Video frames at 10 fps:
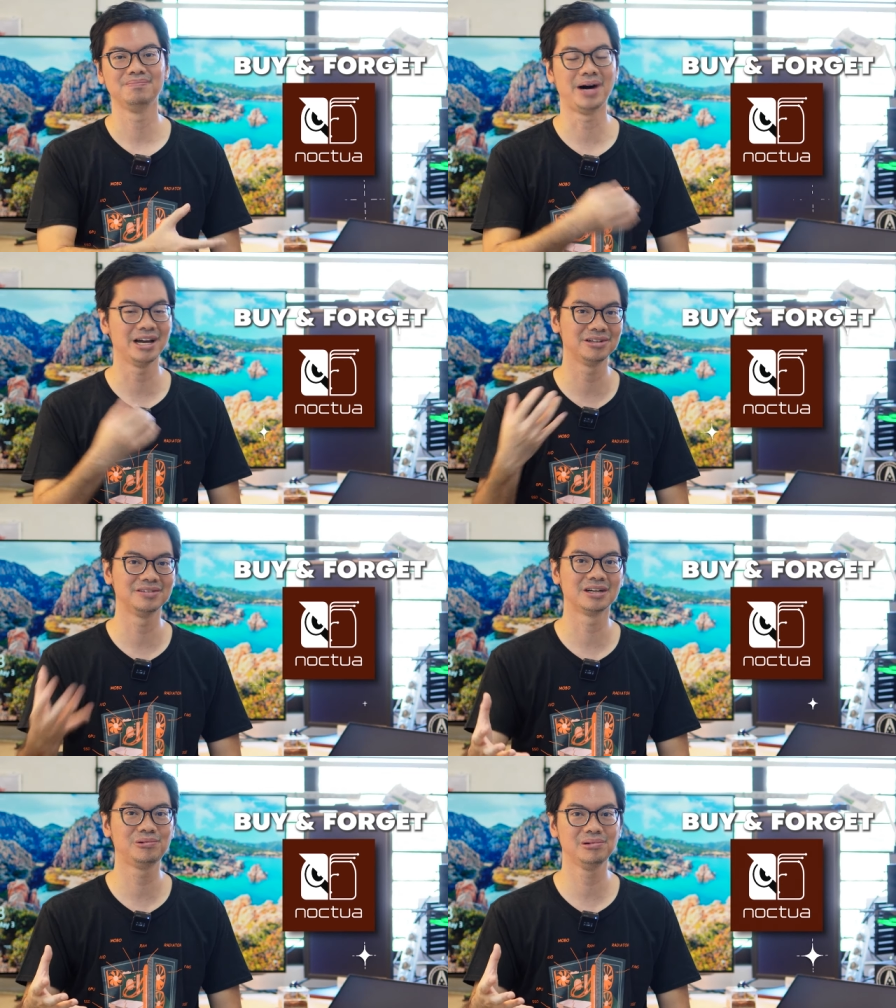Buy one
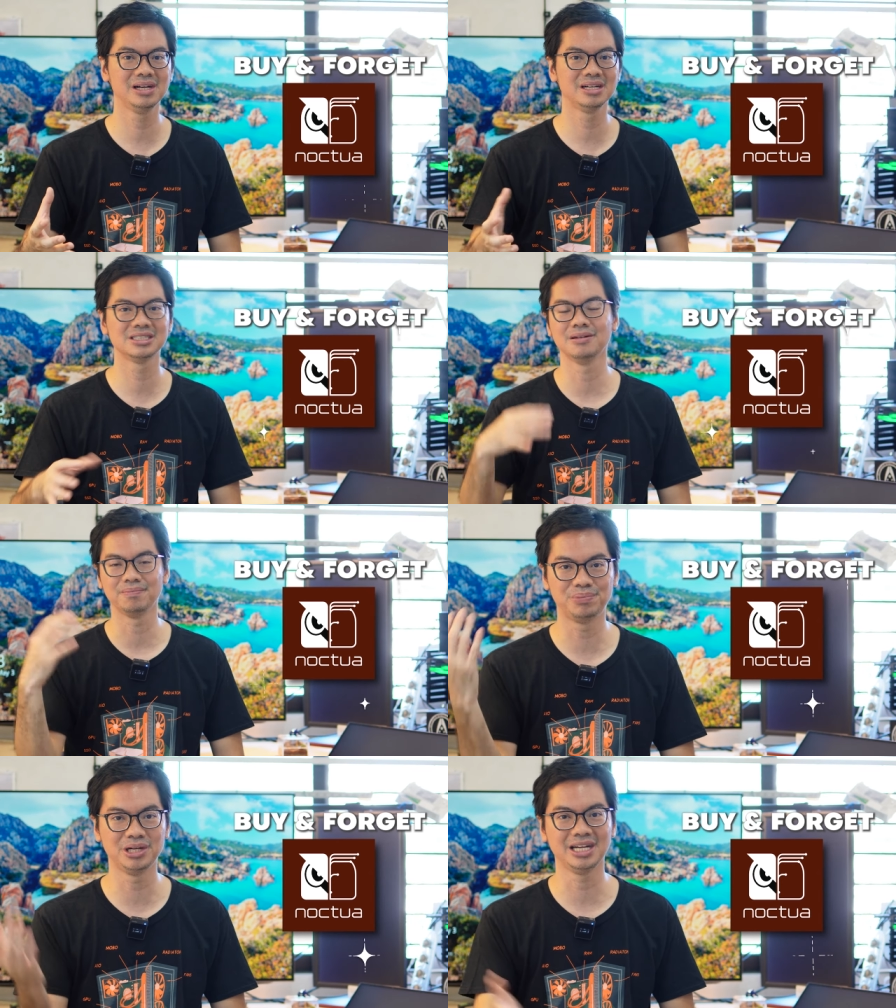of their coolers,
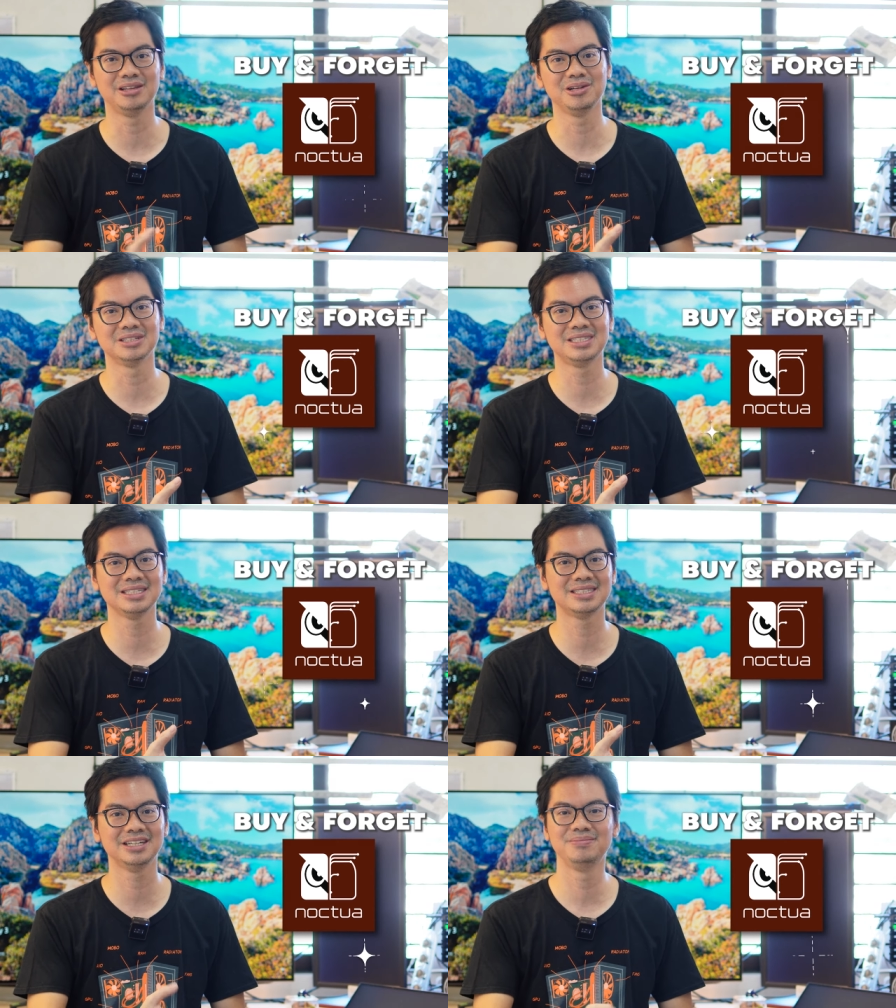put it into your
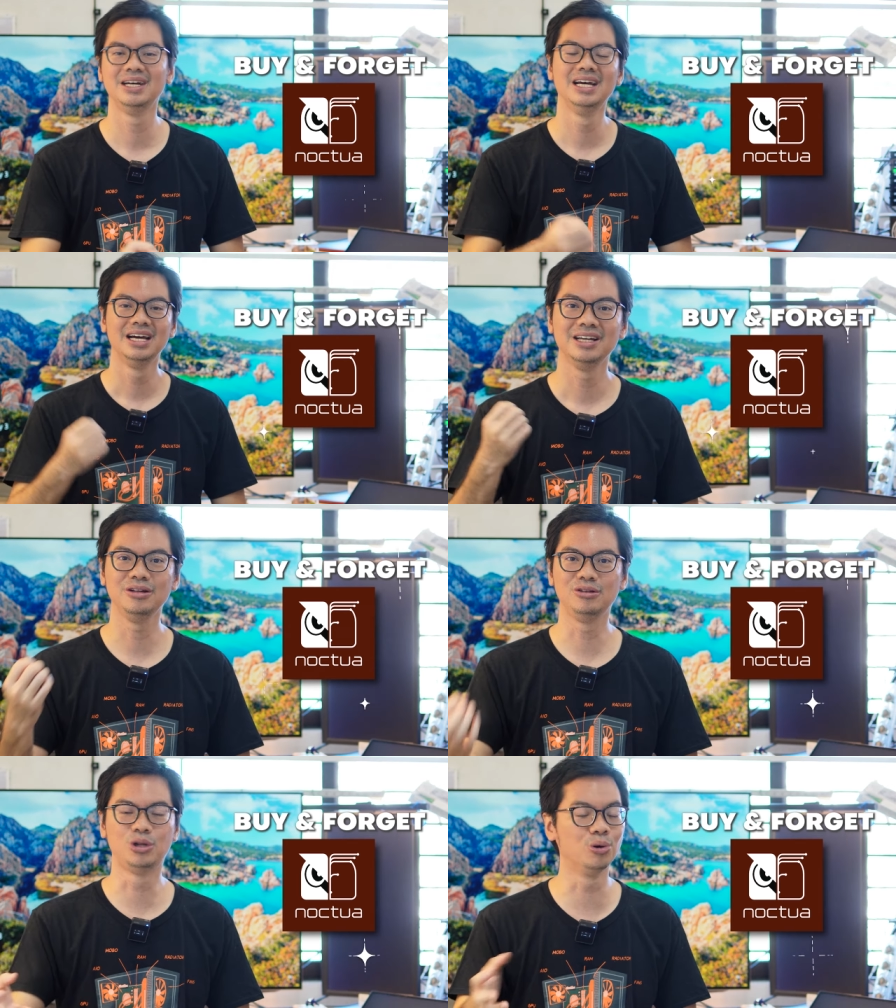system,
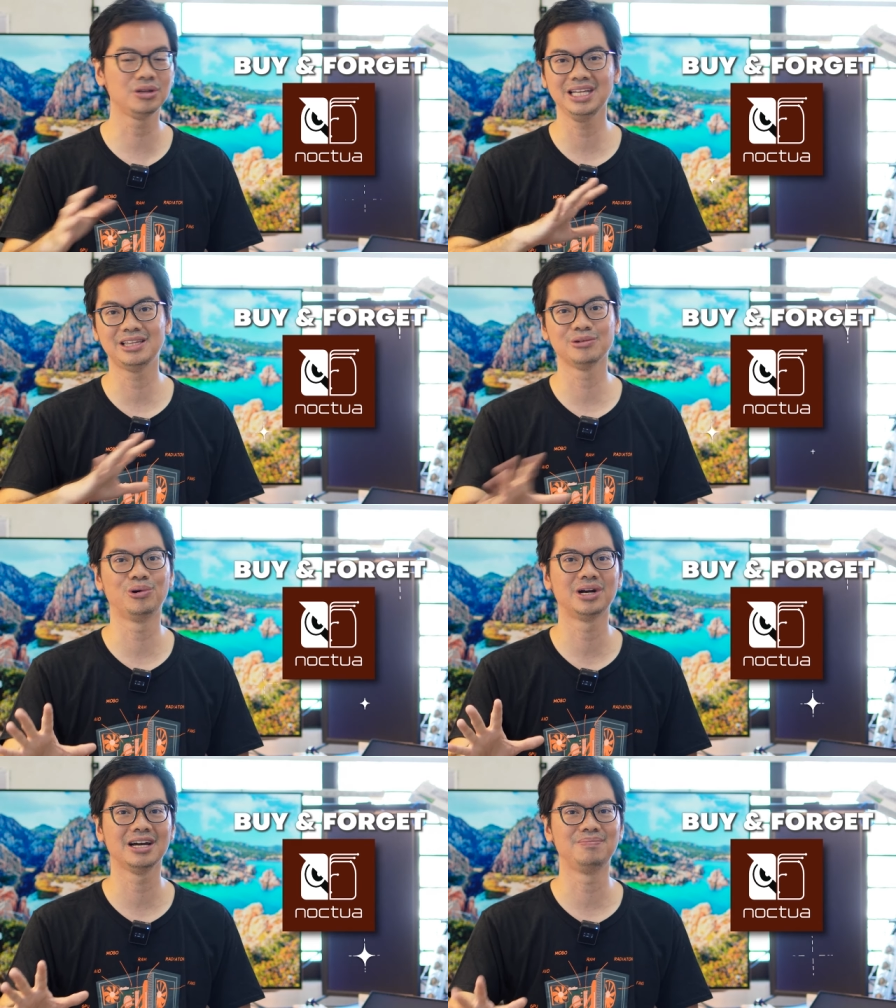you don't need to
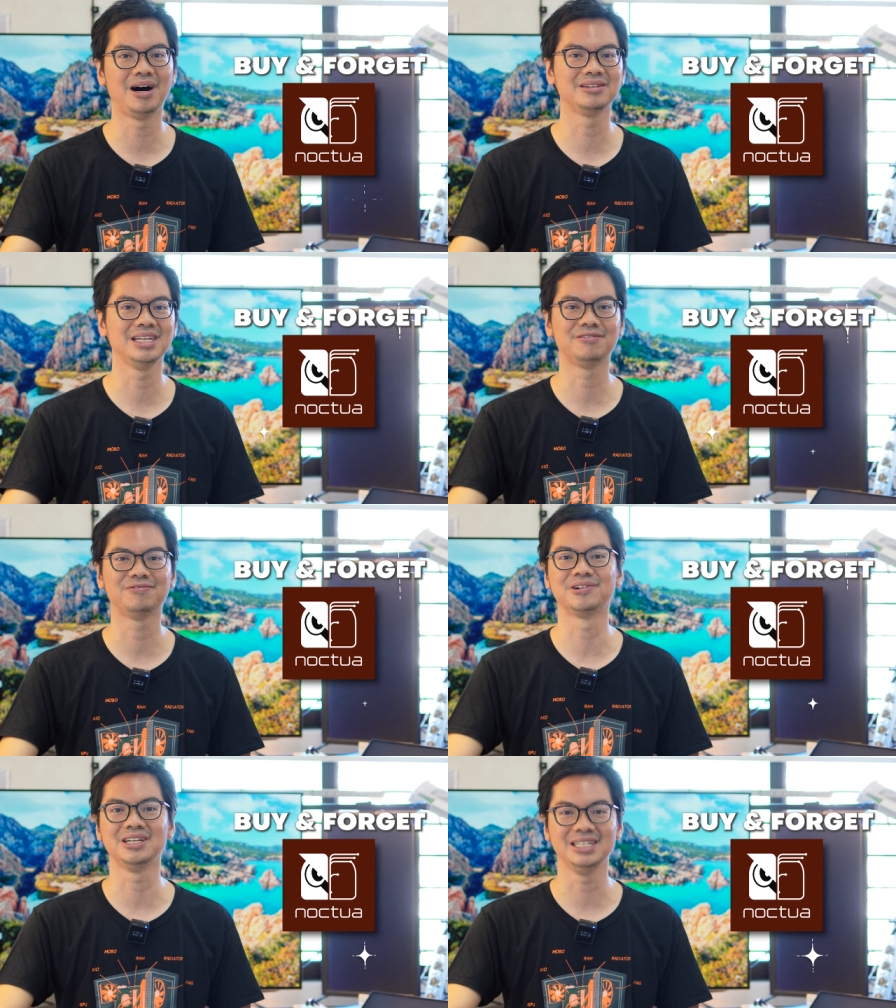worry about it for